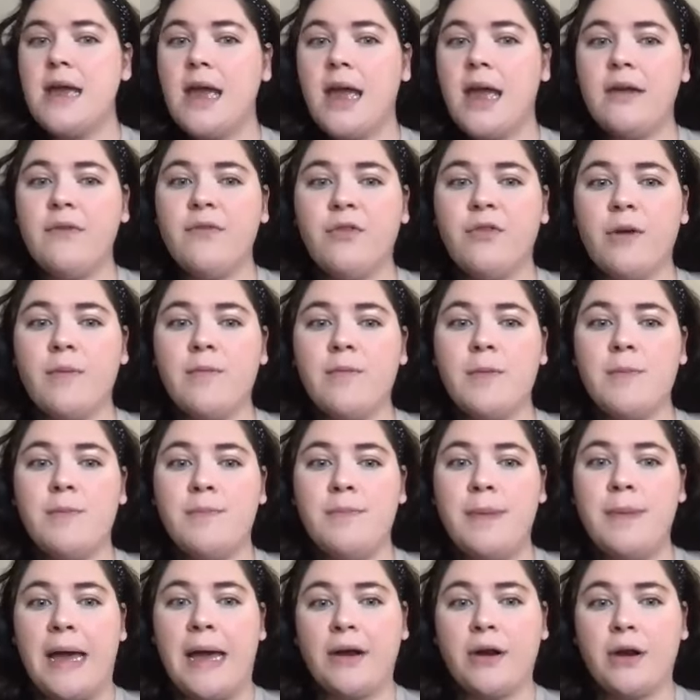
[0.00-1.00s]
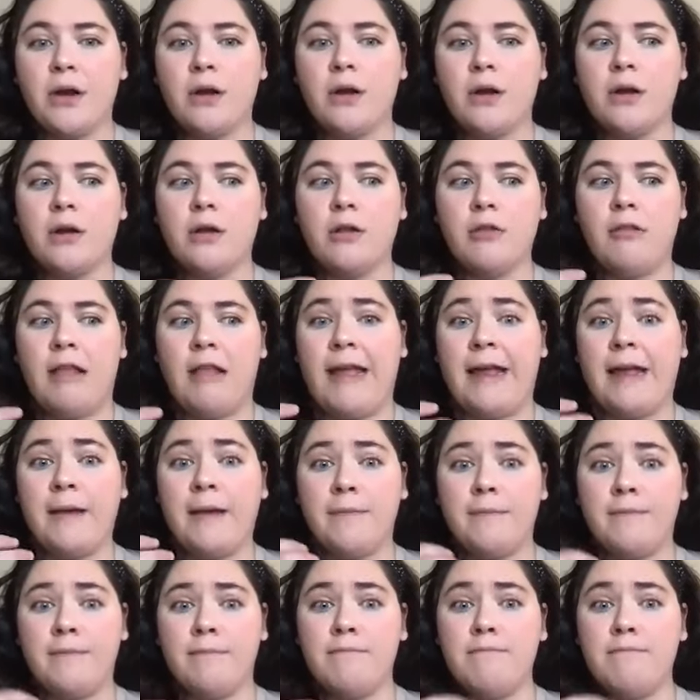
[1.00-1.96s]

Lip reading: and from a better like